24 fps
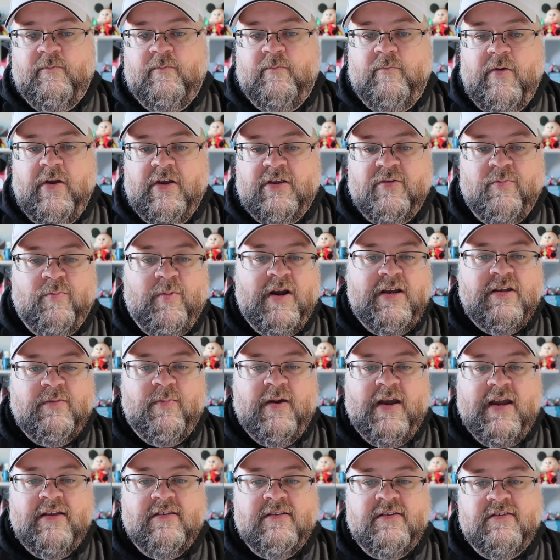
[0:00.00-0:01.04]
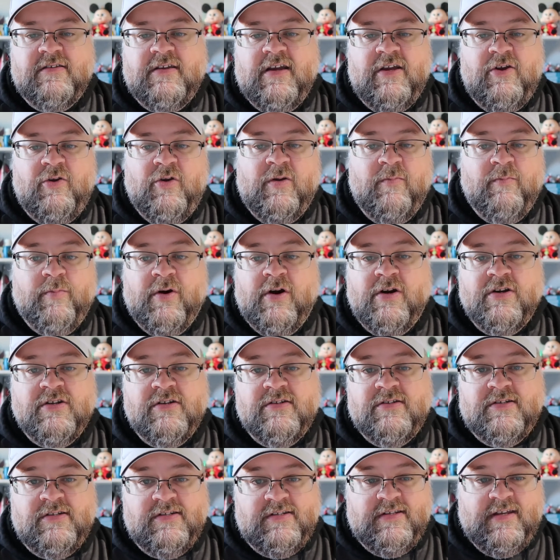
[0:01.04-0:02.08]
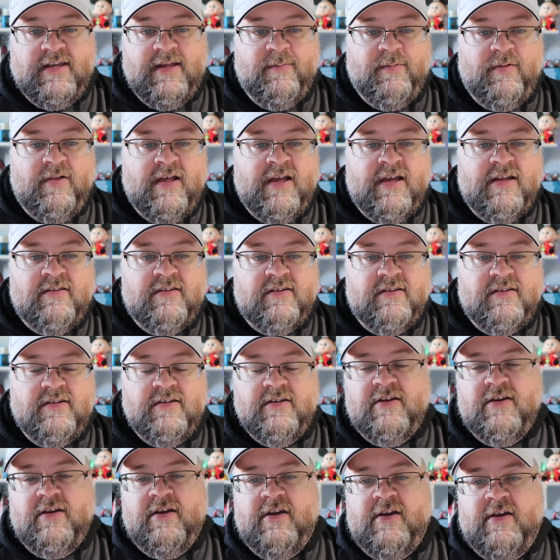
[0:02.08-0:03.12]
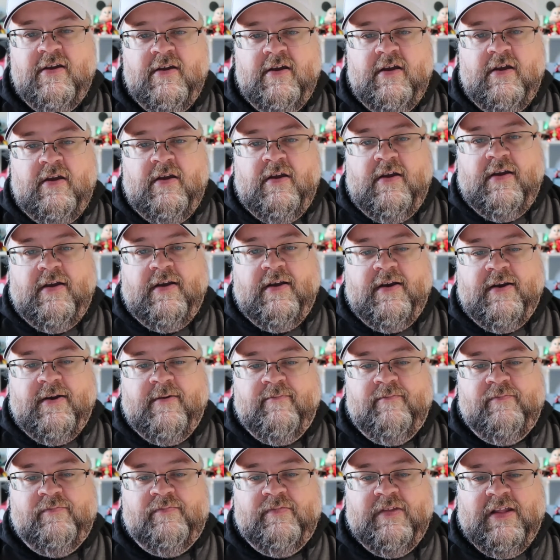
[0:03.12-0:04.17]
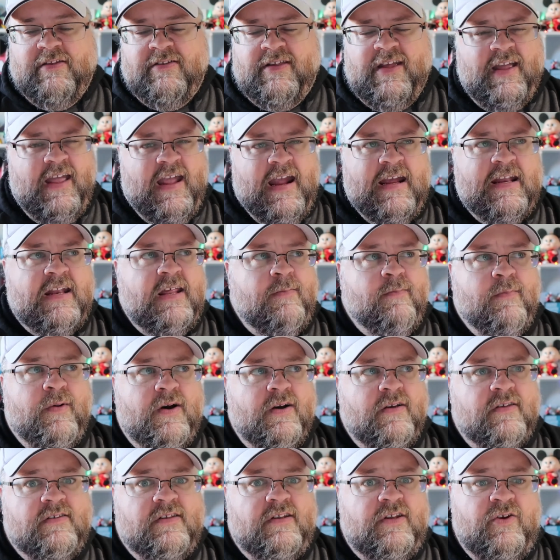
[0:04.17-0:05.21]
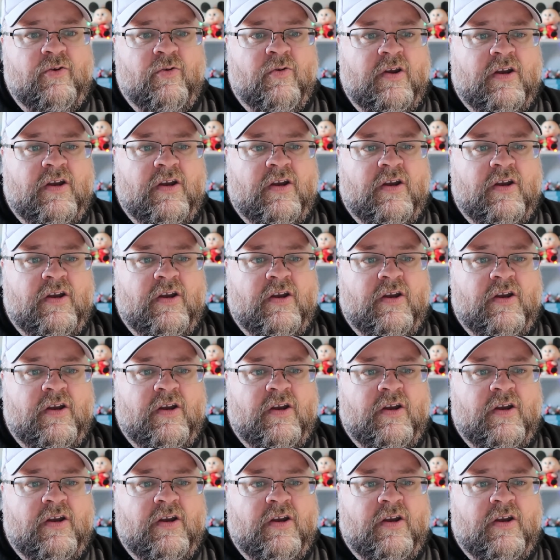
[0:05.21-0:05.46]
express passes that you can purchase to skip lines. That's like $80, and you